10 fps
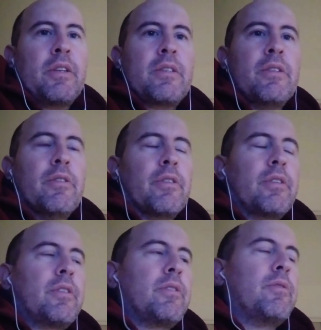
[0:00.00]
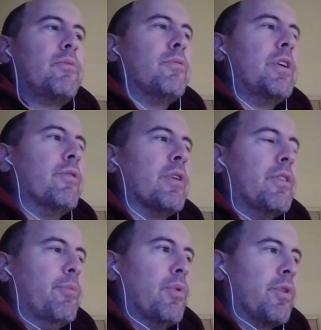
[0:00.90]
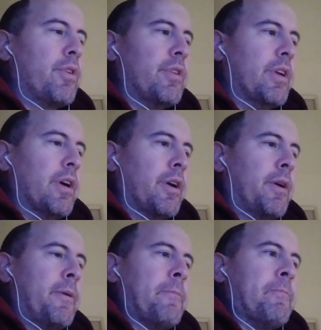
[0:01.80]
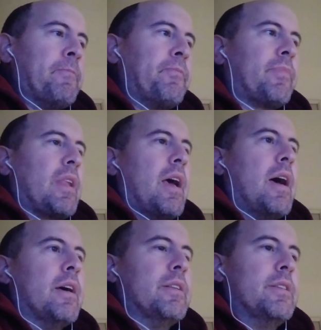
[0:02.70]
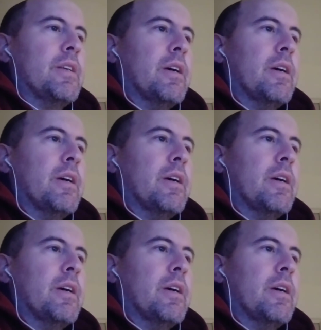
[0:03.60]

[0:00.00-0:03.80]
So they're right around the border there. And